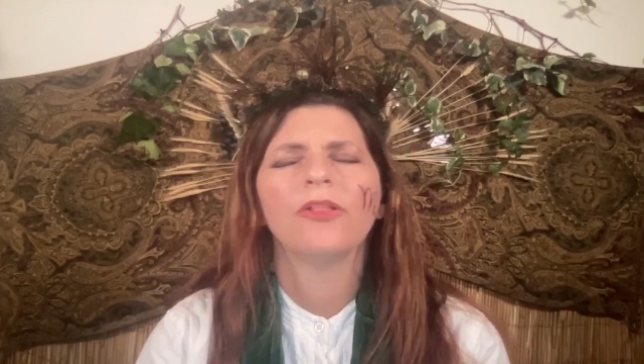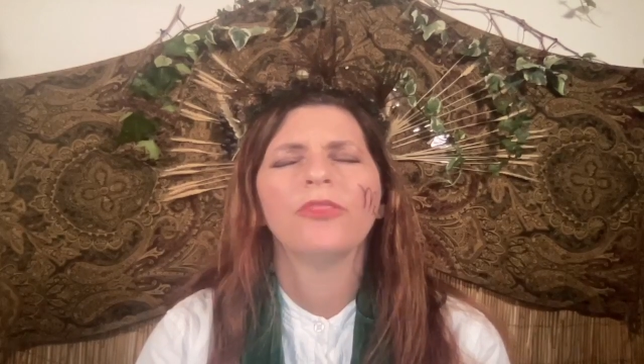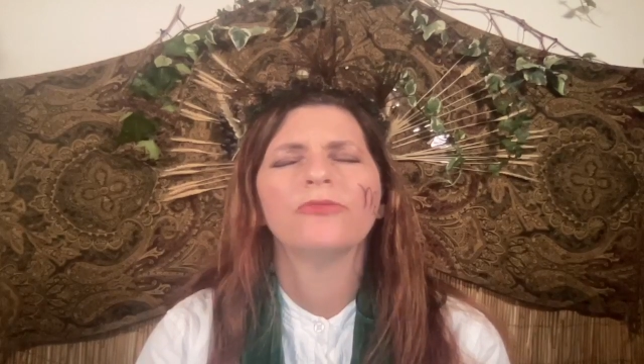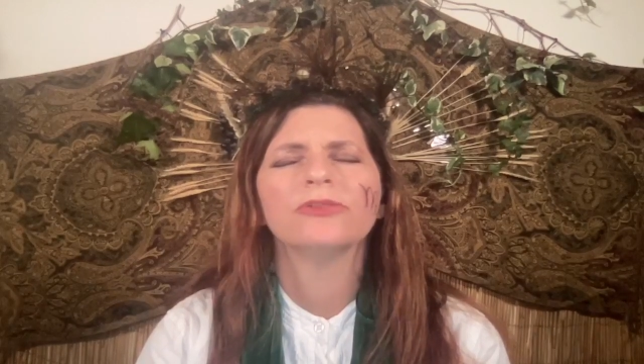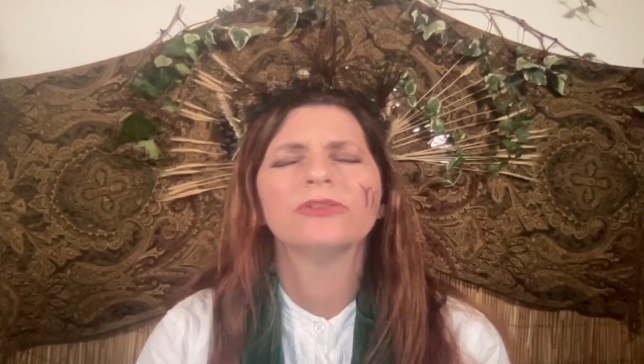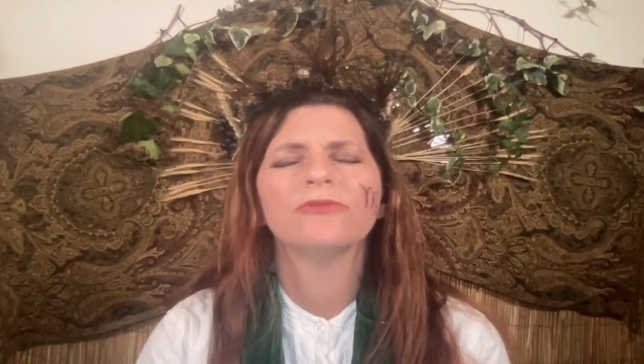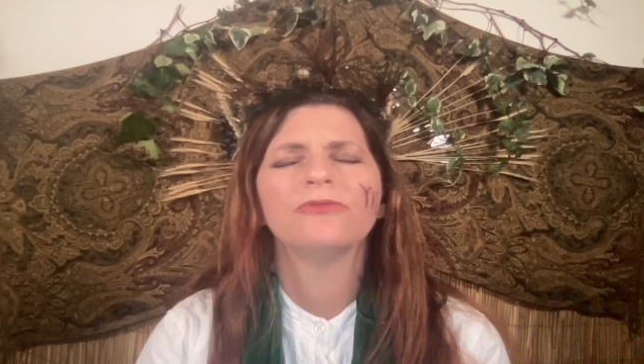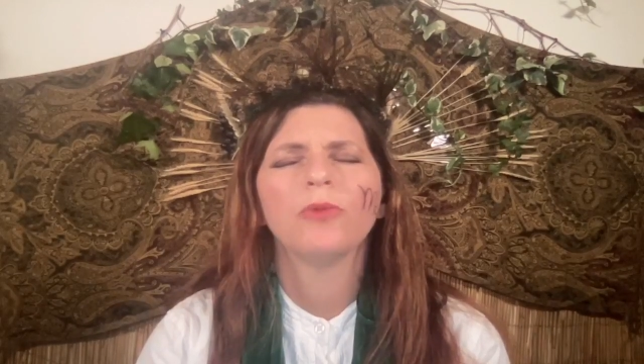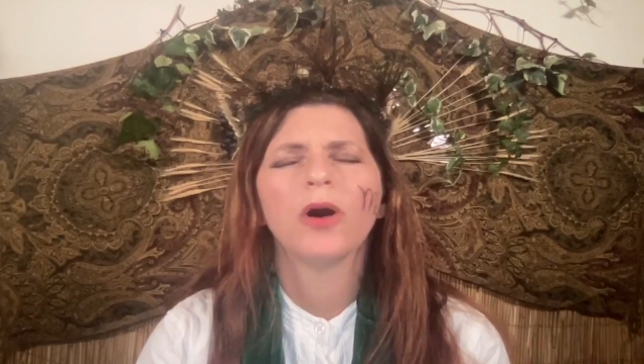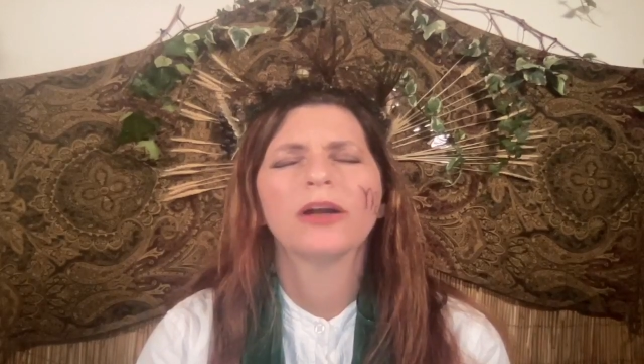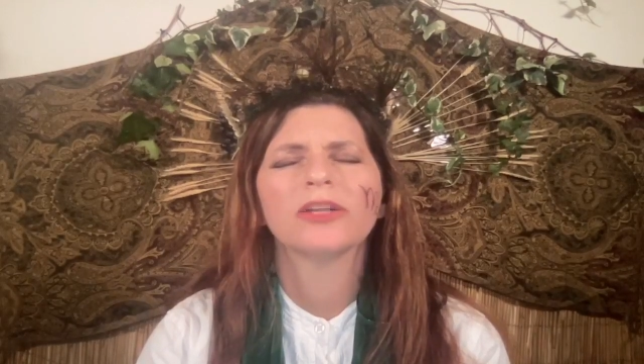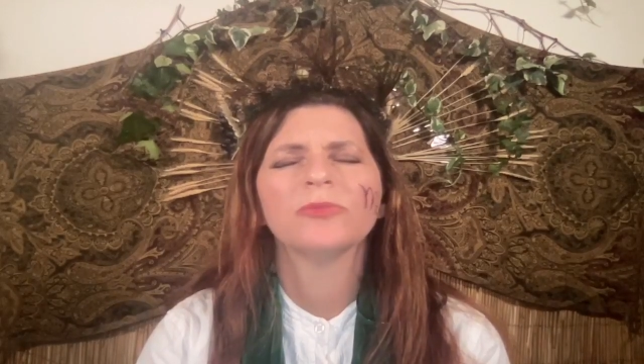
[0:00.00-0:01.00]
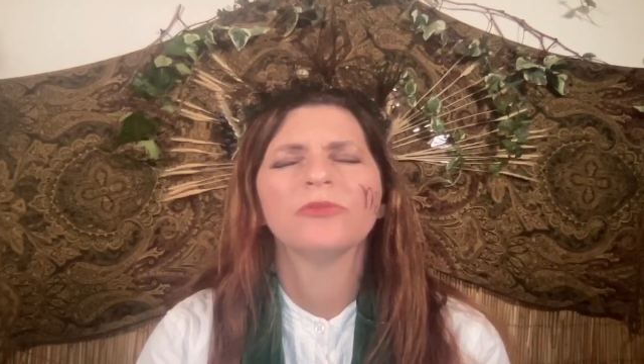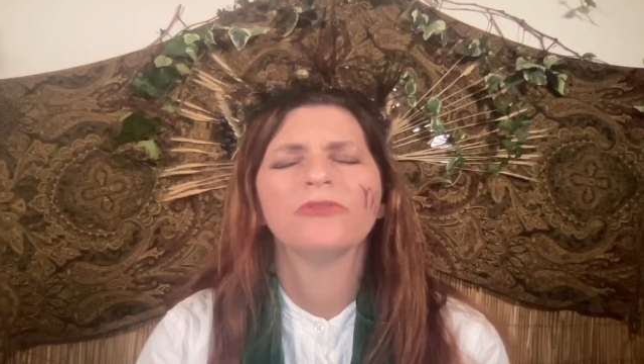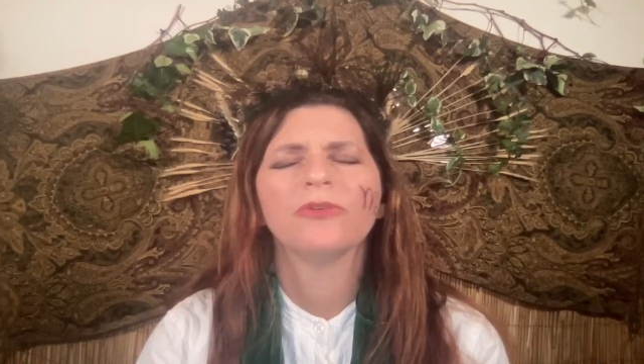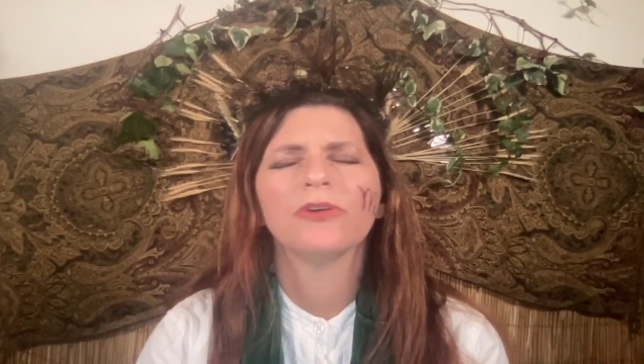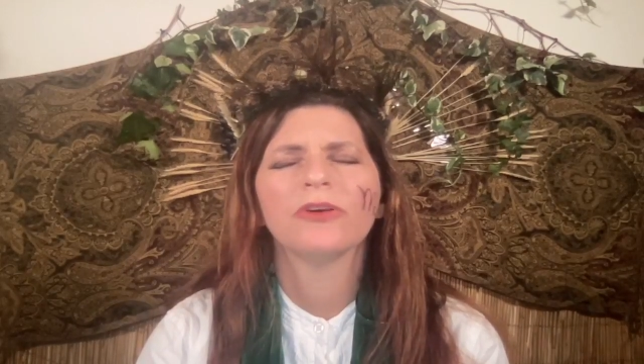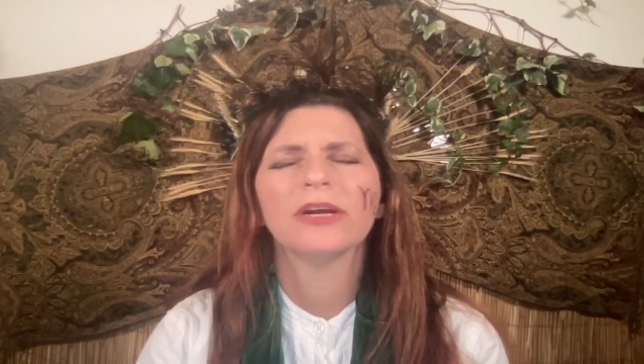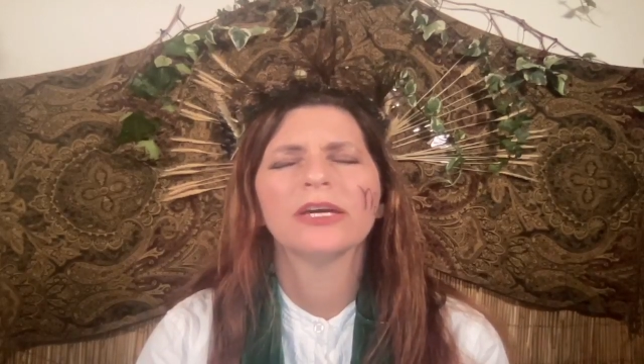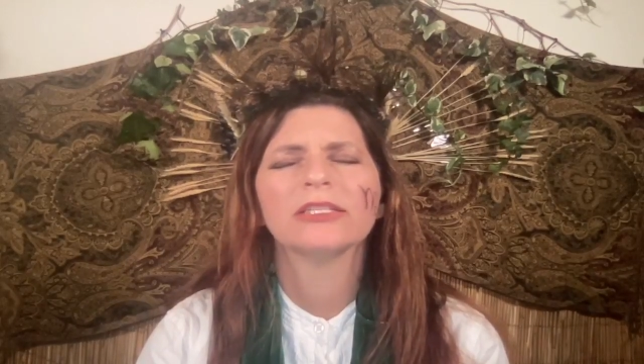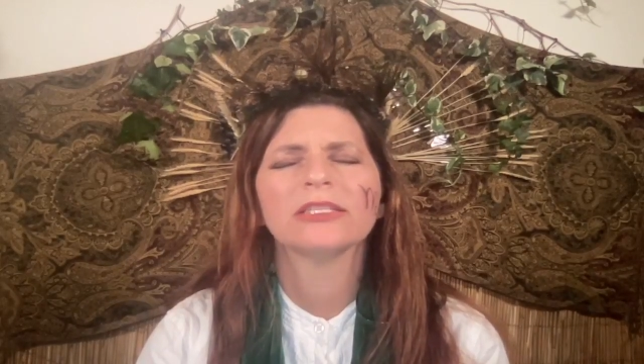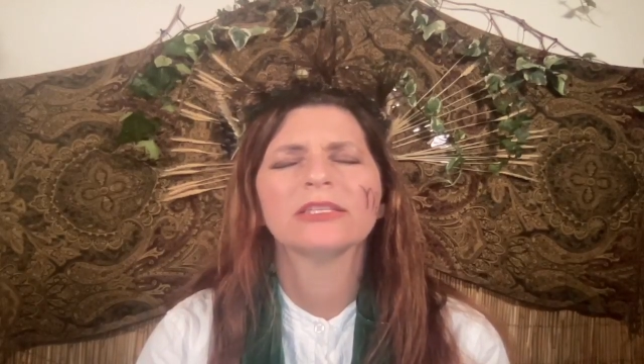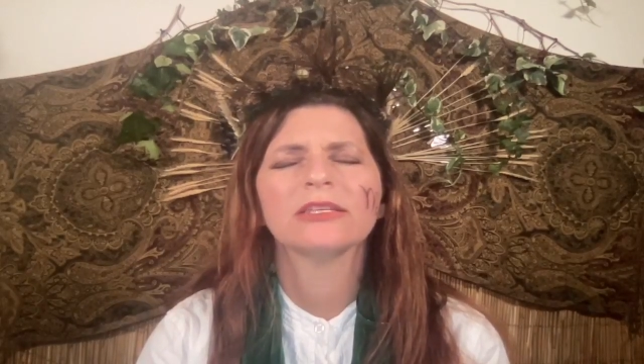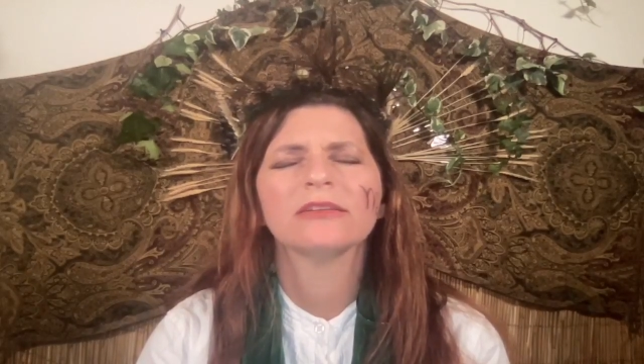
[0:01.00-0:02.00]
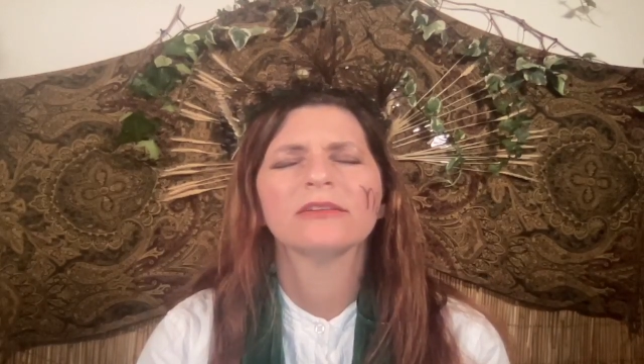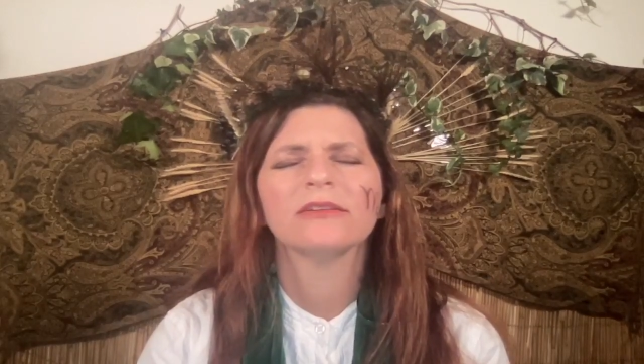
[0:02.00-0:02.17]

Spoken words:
those who've walked before us,